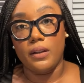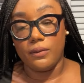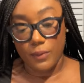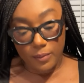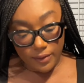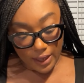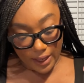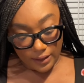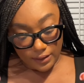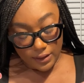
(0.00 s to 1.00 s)
Remember
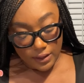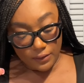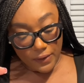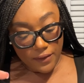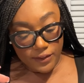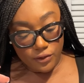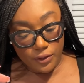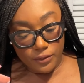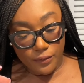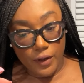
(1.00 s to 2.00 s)
that. The Five of
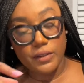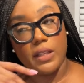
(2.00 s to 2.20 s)
Swords reverse